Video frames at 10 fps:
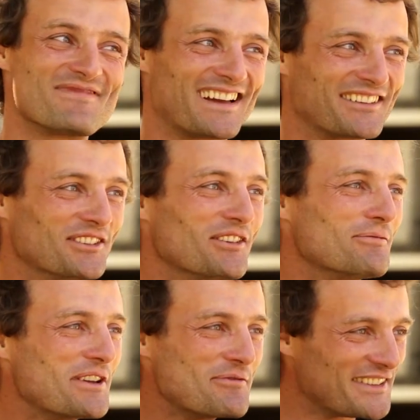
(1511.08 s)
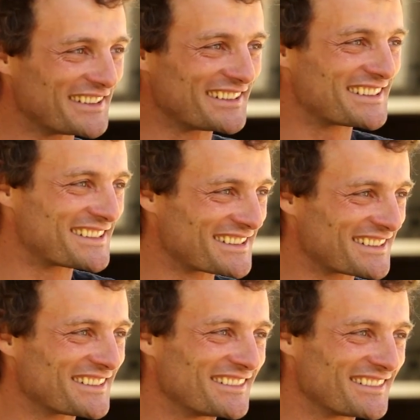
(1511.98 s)
I don't know. Maybe
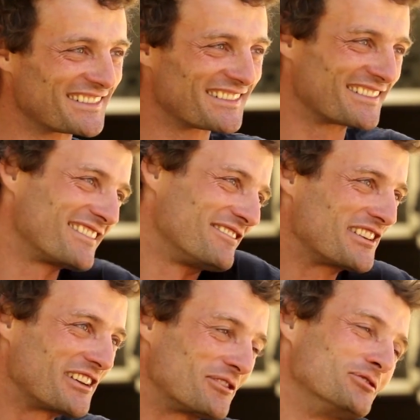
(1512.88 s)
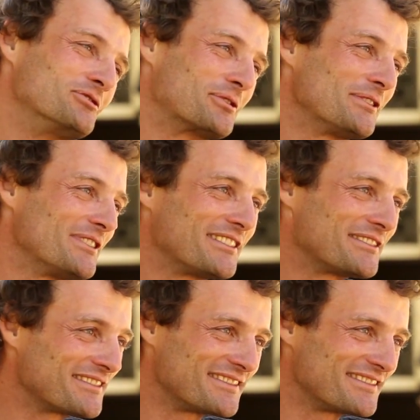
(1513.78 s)
we can control. I don't know.